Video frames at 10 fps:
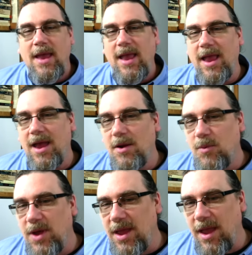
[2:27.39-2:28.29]
and
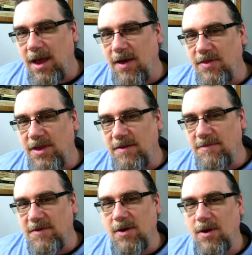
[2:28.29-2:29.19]
we had the
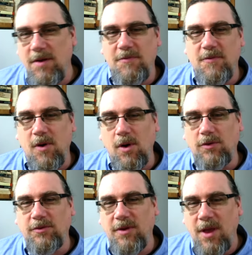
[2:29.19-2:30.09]
very
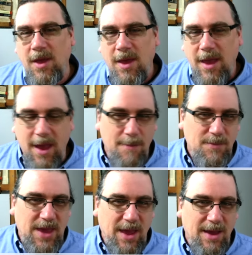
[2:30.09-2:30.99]
first
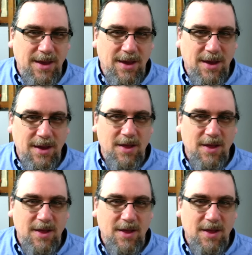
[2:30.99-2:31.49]
M K E.